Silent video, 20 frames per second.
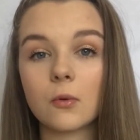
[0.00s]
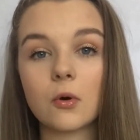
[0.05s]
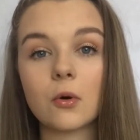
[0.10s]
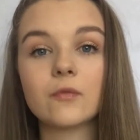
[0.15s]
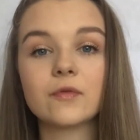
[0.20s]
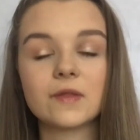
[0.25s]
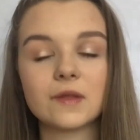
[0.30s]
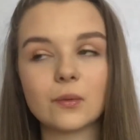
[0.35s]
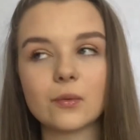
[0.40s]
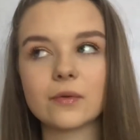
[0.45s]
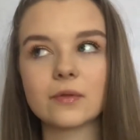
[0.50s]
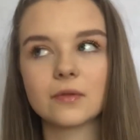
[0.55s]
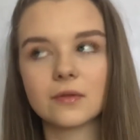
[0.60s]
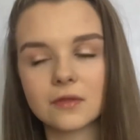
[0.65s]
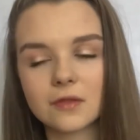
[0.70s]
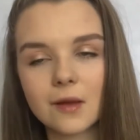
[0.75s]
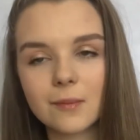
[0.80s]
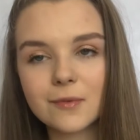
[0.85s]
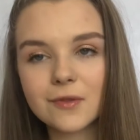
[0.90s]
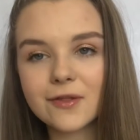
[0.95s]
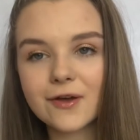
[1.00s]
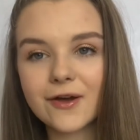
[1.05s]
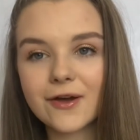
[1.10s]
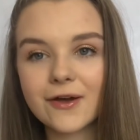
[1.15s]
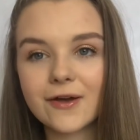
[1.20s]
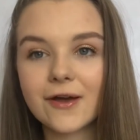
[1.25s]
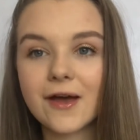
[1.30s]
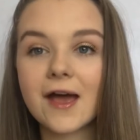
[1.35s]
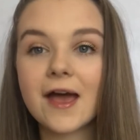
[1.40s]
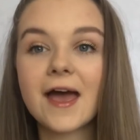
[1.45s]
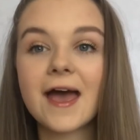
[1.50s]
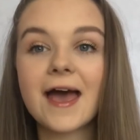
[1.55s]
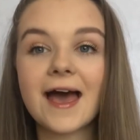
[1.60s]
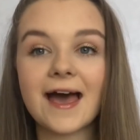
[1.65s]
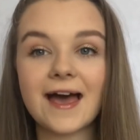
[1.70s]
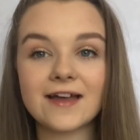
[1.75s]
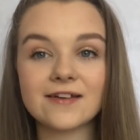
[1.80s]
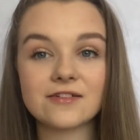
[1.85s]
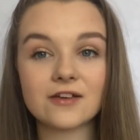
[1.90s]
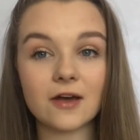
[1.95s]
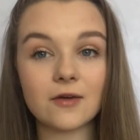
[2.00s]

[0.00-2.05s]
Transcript: Obviously it wasn't summer though, and